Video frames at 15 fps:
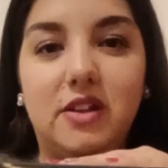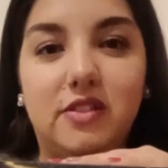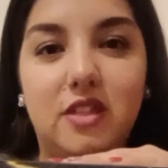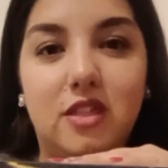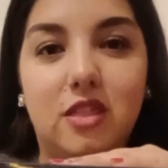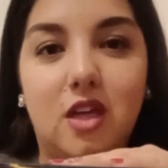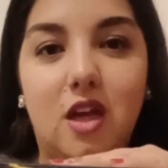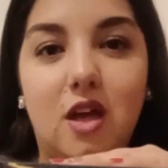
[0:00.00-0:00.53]

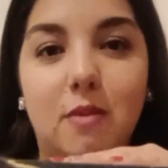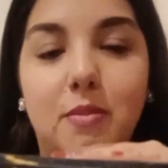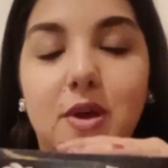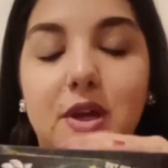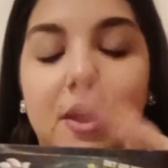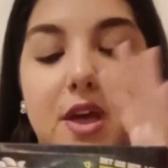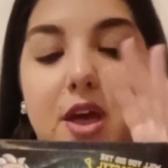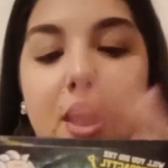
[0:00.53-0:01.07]
this up
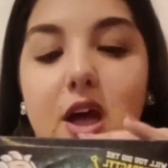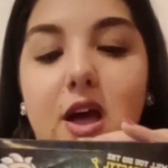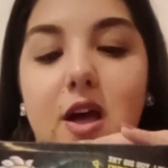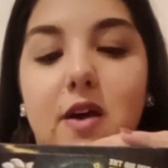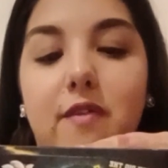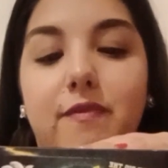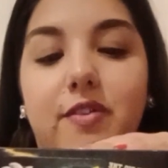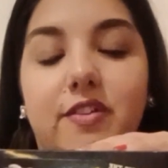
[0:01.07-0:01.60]

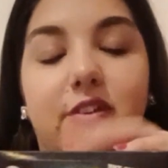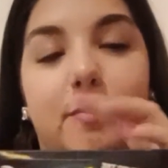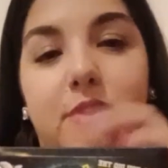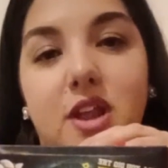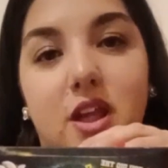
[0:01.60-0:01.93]
for somebody